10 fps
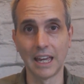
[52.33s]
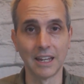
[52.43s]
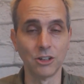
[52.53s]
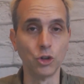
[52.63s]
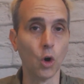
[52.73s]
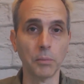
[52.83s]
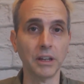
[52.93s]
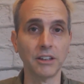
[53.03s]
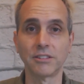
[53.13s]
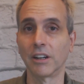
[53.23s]
and you
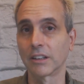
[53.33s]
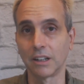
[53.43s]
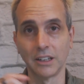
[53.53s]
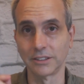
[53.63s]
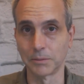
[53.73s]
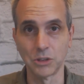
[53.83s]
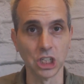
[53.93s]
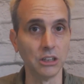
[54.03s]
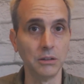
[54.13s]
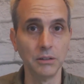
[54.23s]
normally suck on some
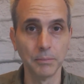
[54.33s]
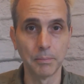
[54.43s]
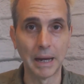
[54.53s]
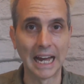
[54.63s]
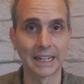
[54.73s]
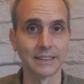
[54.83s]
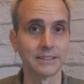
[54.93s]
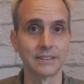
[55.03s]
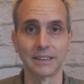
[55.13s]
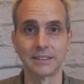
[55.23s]
gel
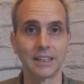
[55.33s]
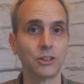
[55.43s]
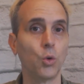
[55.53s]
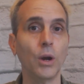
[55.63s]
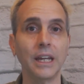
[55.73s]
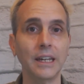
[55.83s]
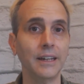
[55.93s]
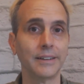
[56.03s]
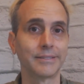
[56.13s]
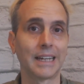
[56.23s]
packets, let's say
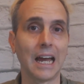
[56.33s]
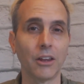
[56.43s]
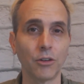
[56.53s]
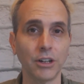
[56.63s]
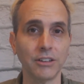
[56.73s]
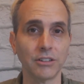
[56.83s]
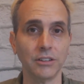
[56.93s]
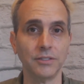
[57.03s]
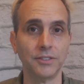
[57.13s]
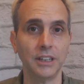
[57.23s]
20 calories
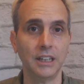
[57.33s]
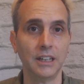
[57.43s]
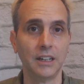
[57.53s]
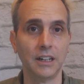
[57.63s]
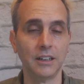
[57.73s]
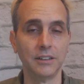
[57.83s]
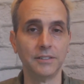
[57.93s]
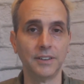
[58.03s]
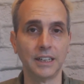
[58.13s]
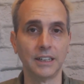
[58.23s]
of,
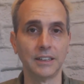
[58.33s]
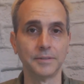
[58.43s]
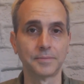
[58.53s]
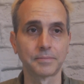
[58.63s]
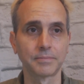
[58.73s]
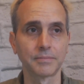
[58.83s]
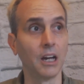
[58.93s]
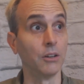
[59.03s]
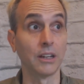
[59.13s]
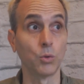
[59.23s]
of, uh,
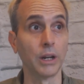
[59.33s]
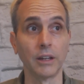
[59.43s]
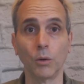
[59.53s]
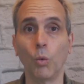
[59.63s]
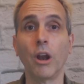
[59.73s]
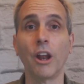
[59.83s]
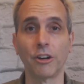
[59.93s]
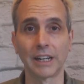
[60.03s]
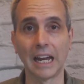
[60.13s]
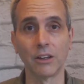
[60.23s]
no, not 20,
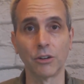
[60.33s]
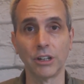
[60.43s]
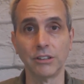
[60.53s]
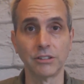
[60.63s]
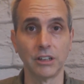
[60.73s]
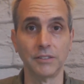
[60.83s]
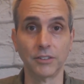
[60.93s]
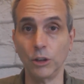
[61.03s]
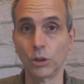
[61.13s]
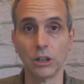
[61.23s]
100 calories
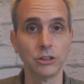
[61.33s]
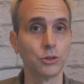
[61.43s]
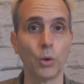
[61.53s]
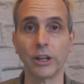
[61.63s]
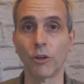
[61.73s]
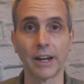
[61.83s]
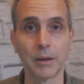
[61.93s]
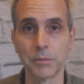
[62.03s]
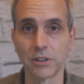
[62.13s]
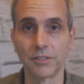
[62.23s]
of glucose, 20
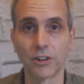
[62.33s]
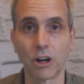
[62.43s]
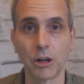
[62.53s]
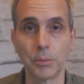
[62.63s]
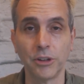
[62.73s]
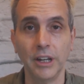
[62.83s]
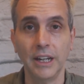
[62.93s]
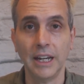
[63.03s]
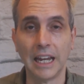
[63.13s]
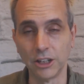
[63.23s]
grams of carbs,
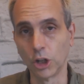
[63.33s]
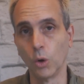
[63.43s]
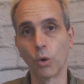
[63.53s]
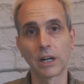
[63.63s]
and you go